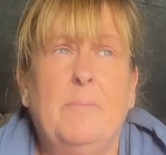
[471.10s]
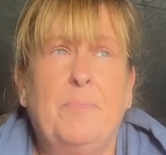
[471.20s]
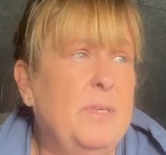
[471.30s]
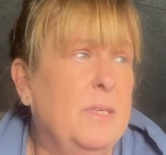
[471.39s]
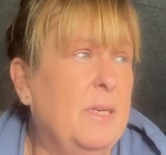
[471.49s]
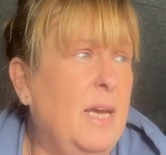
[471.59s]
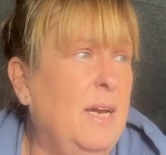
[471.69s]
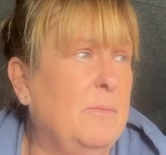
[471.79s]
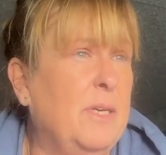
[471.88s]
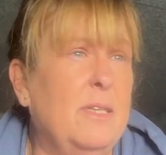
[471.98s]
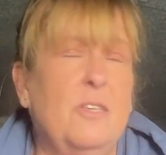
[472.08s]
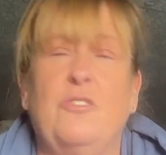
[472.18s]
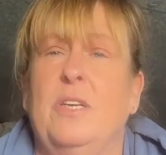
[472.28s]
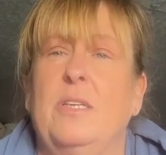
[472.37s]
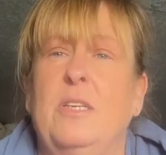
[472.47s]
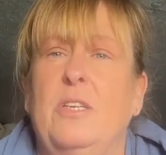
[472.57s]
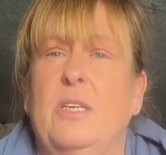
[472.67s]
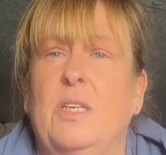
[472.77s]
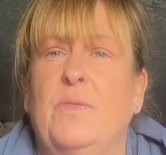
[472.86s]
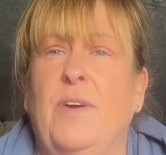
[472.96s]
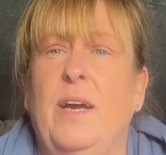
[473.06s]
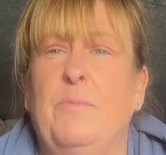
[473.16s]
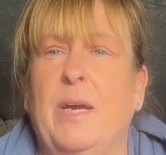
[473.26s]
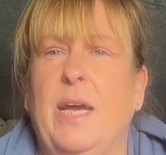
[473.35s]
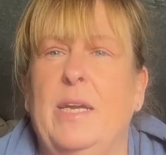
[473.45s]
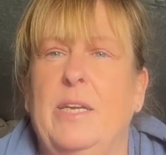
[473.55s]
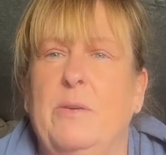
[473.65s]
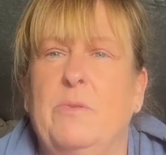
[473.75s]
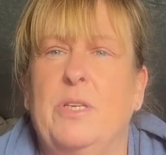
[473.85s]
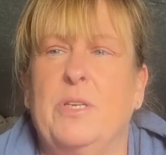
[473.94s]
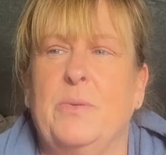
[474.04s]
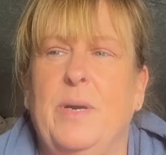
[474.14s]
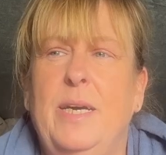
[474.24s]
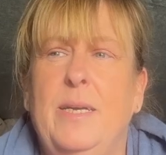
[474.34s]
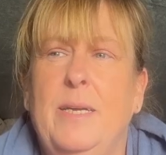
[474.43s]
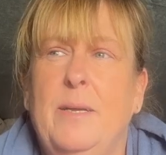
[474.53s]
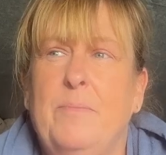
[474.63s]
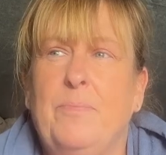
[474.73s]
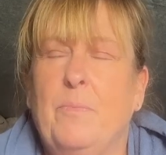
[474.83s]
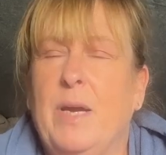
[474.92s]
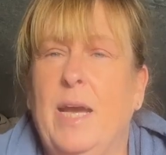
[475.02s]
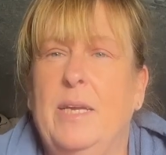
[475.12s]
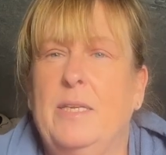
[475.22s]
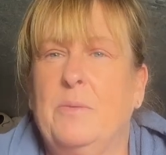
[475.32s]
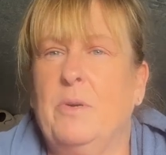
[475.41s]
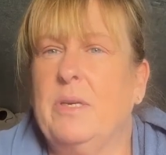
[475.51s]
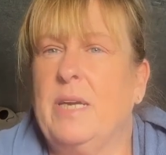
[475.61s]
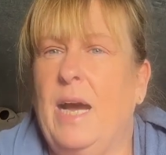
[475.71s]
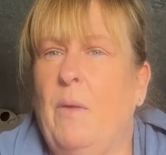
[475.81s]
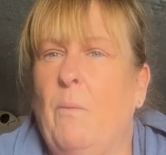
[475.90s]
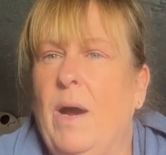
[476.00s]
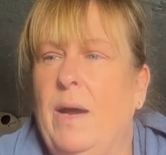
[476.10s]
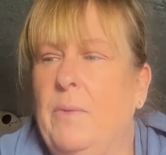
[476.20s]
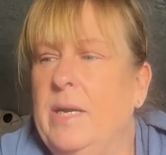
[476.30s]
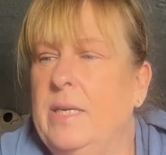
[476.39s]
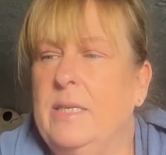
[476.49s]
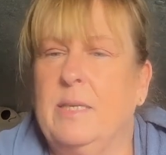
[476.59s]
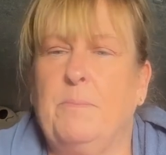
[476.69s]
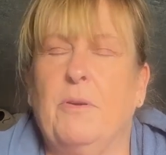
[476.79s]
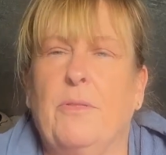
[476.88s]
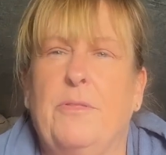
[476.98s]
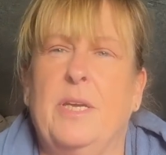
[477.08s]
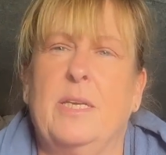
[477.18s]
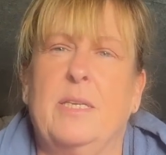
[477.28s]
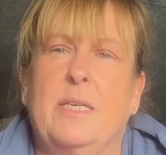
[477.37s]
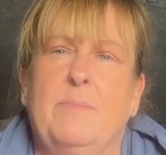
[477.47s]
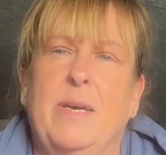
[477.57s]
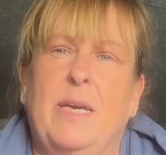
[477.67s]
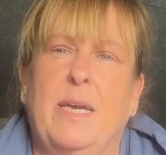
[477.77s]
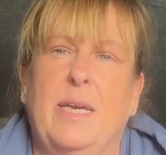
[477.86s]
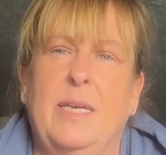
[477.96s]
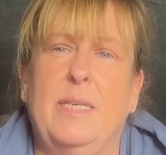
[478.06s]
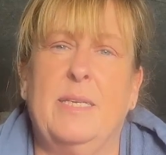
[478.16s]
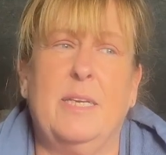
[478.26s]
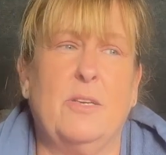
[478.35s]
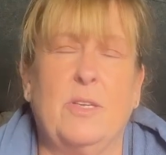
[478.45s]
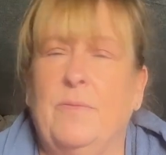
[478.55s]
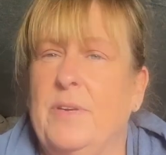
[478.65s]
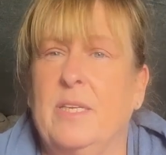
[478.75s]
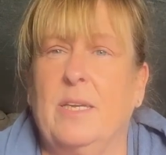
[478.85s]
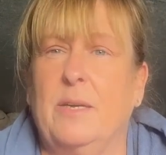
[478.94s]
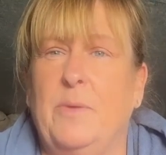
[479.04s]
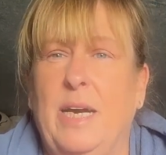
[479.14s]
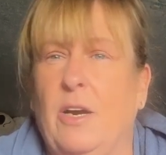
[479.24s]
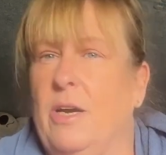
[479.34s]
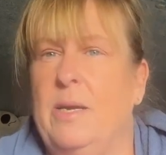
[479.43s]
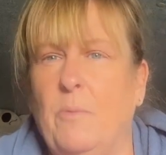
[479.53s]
So, yeah, the transition is fine. We're getting used to it. We're getting to work out where we need to put things to make it easy because obviously we ain't got any